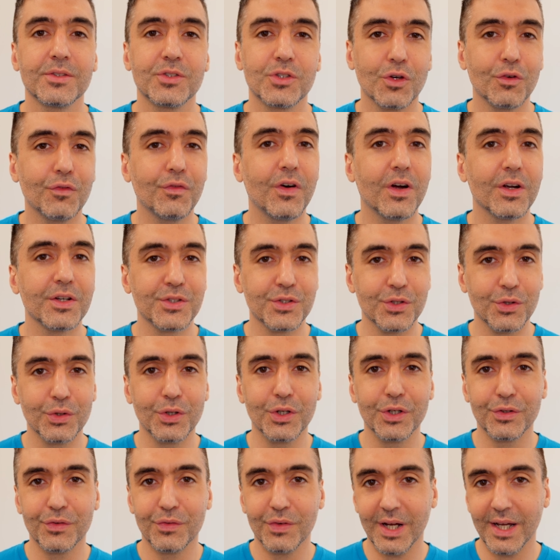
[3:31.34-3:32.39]
So far, so
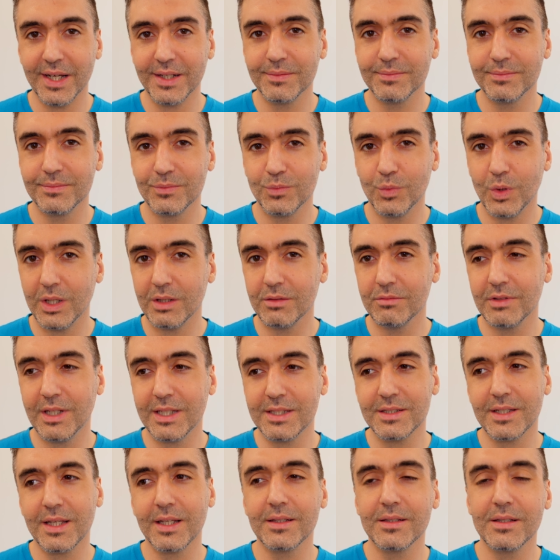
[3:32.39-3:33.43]
good, right? Well,
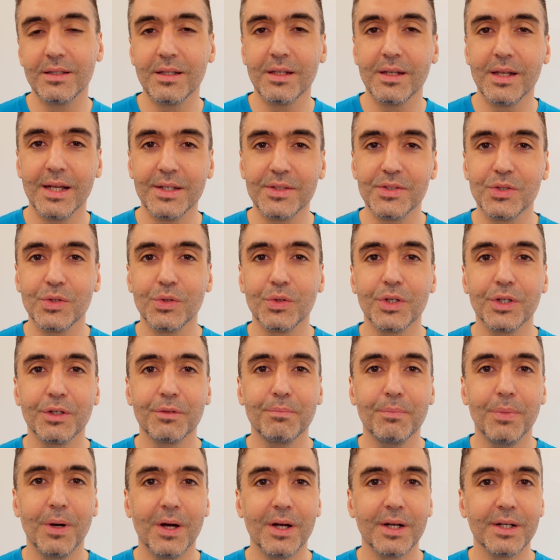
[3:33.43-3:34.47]
let's get to the not so
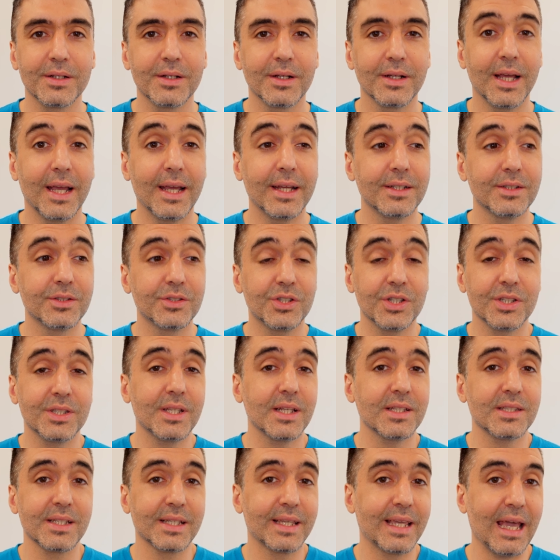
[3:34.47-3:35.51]
good part, and just
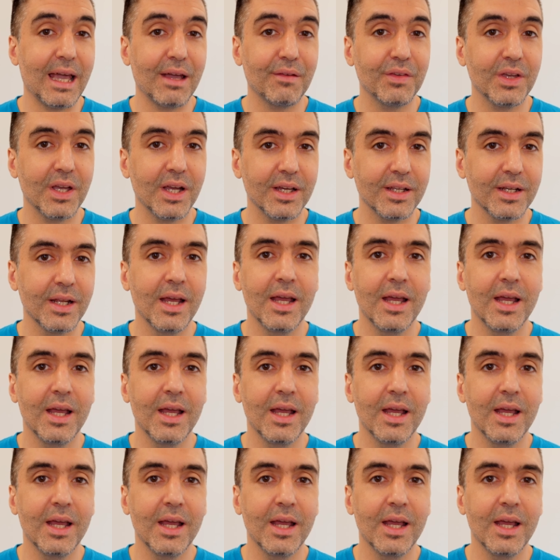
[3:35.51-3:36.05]
as a caveat,